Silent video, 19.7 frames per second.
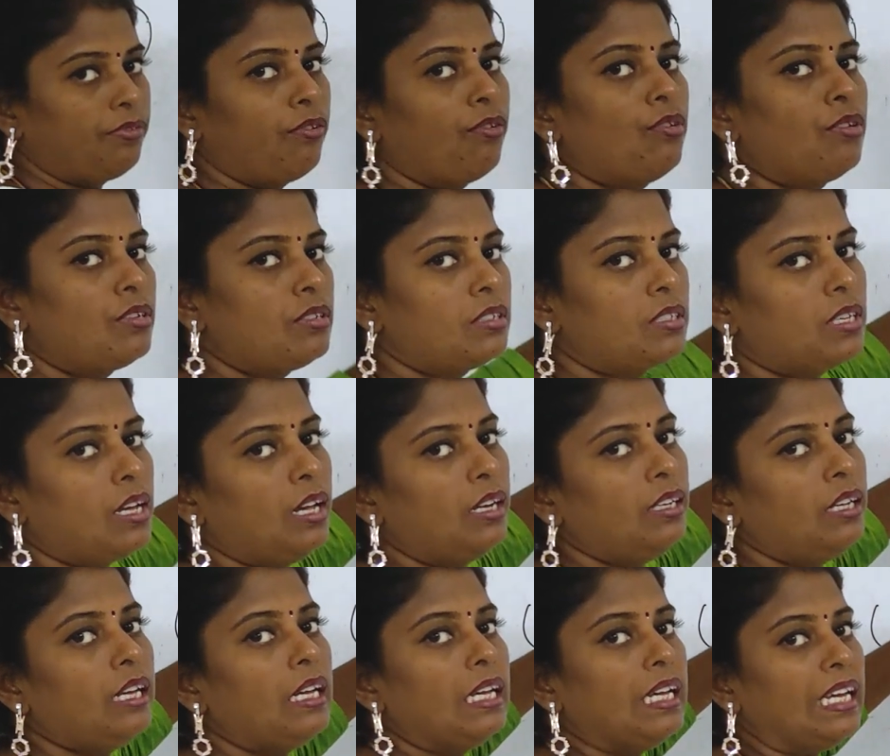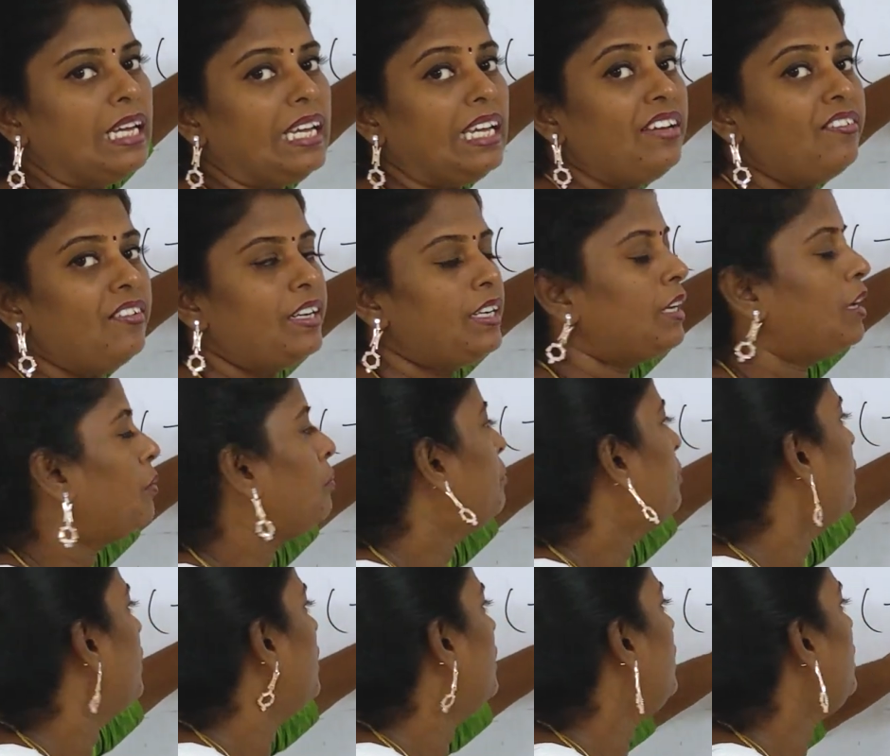4 is an even
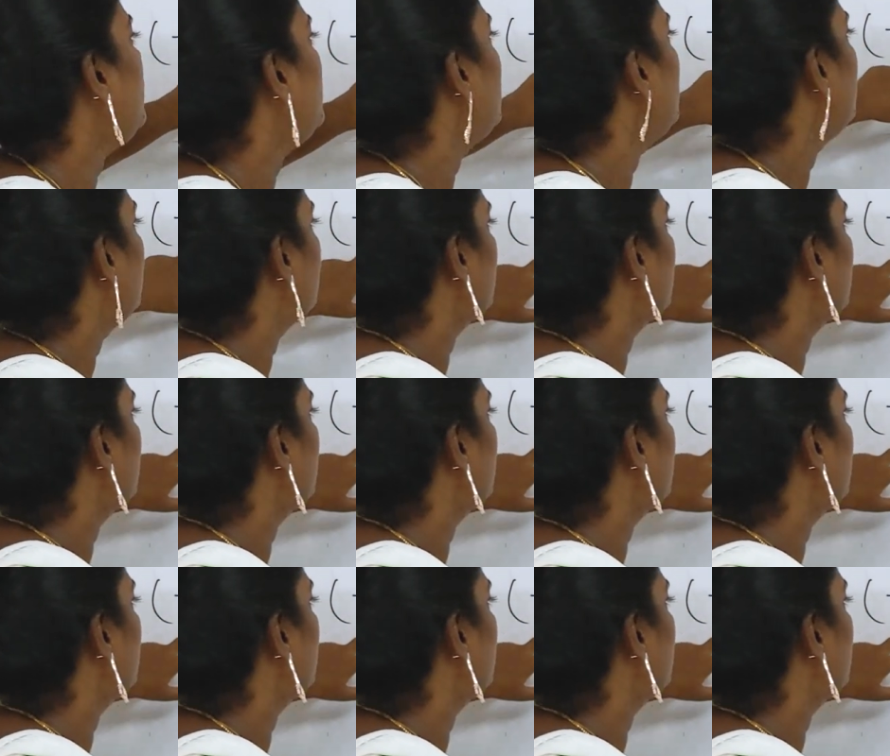number.